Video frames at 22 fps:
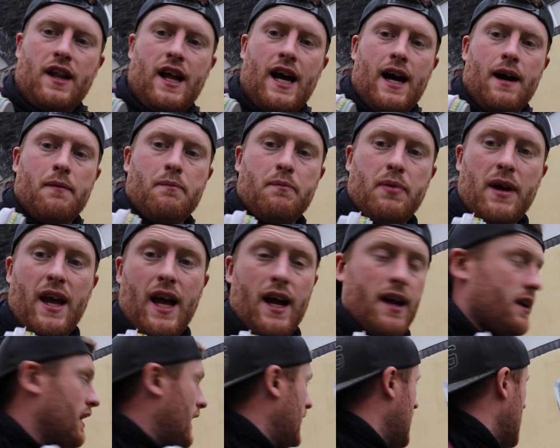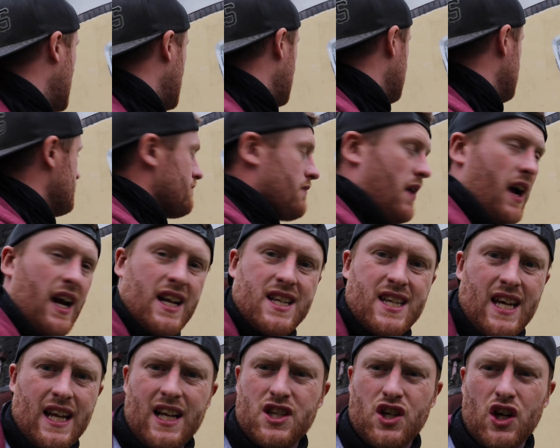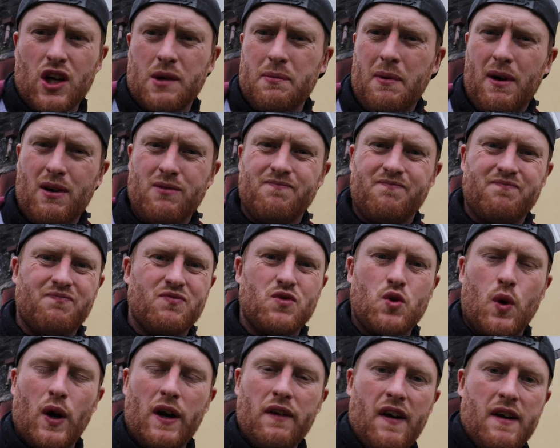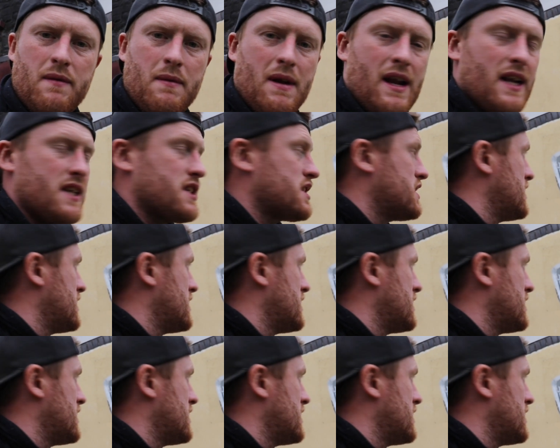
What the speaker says: that. But yeah, I'd say that took about 25 minutes